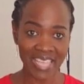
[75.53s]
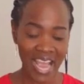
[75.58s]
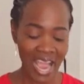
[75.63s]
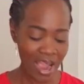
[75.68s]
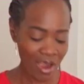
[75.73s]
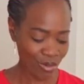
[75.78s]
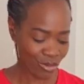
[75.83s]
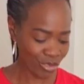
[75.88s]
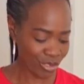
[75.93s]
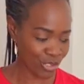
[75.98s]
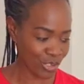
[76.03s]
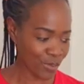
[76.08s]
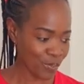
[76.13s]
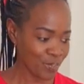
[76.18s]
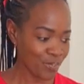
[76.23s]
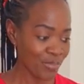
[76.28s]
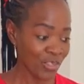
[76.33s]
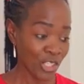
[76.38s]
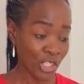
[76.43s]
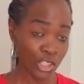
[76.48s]
out,
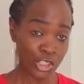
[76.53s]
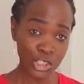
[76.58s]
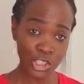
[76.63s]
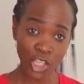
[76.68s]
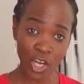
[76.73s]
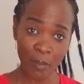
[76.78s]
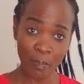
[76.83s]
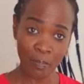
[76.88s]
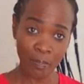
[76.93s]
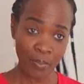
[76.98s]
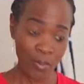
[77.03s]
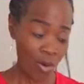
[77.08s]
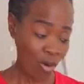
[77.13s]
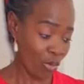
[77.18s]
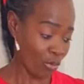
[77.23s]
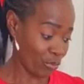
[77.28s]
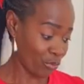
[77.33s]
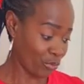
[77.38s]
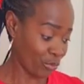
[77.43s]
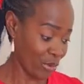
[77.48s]
chop
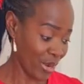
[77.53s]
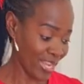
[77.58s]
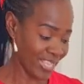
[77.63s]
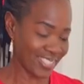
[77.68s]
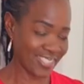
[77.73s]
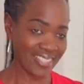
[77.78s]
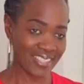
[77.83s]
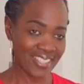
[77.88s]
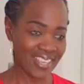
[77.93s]
or braid,